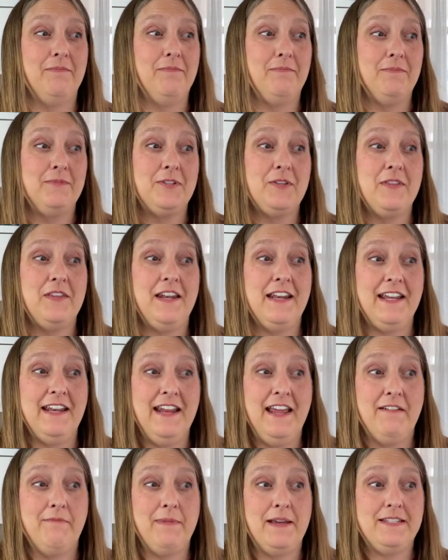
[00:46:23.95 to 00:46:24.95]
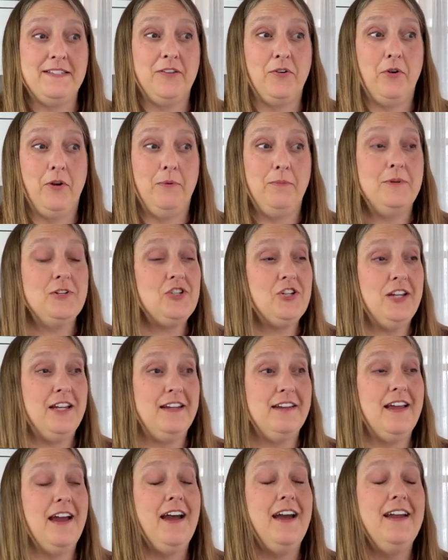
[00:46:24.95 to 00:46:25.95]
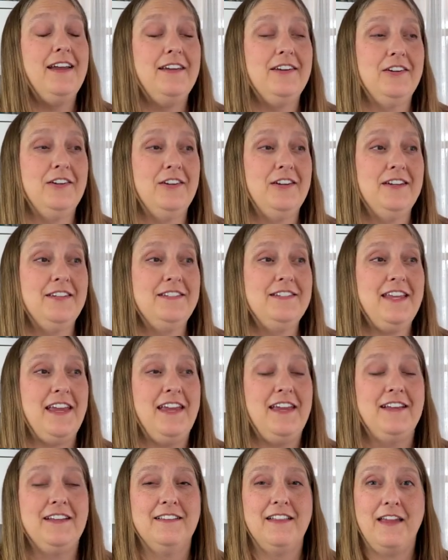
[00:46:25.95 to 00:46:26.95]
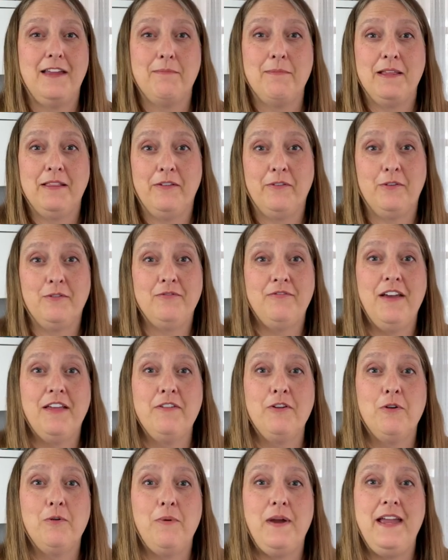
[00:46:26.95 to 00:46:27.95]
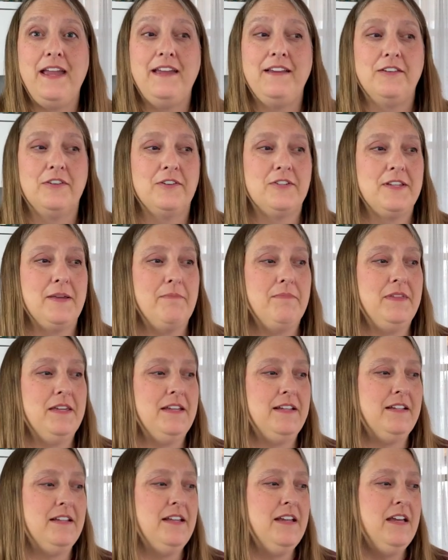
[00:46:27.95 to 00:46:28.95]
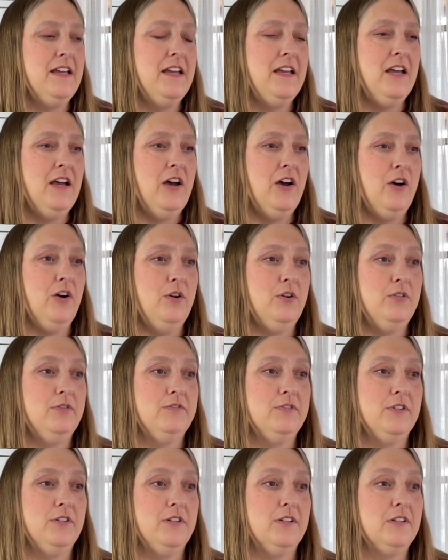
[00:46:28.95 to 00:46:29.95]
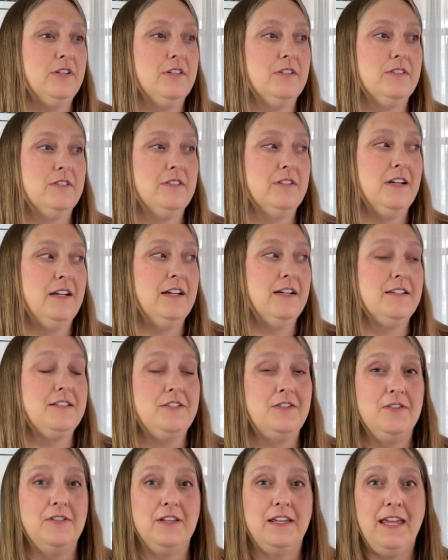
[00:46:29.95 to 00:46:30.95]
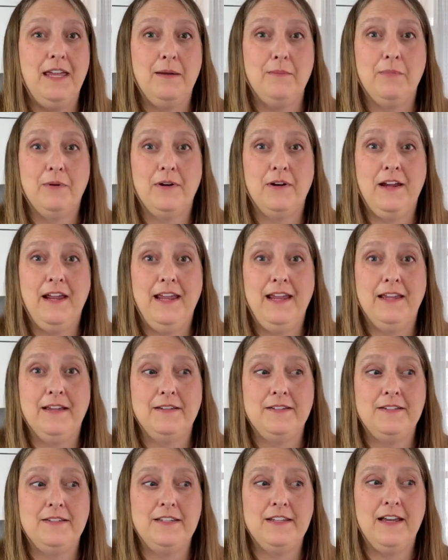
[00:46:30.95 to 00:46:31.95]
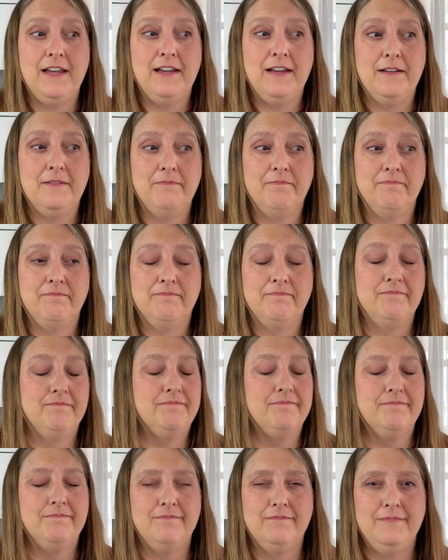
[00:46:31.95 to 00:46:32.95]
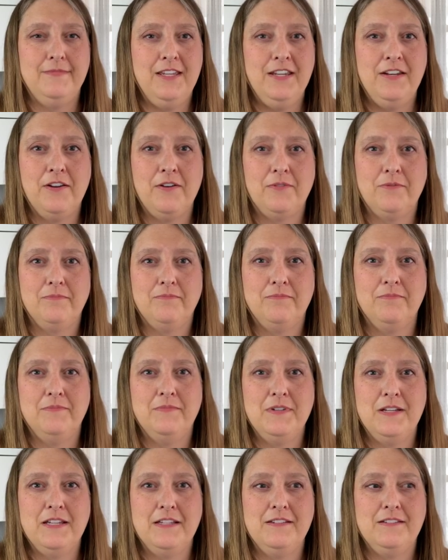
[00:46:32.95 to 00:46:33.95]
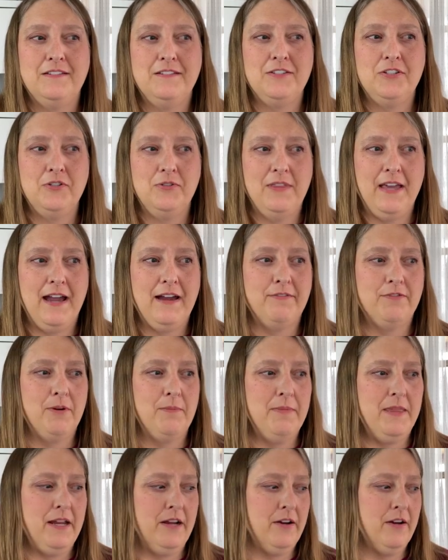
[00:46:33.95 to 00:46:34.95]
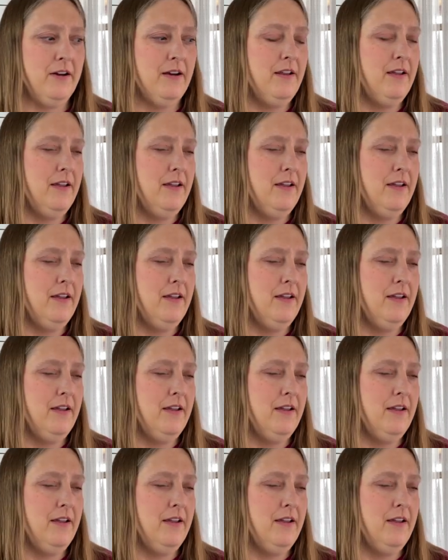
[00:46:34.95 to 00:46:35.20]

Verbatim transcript: so that I can have my sewing machine. I could take like my little featherweight or something over to the camper and, you know, do that from there.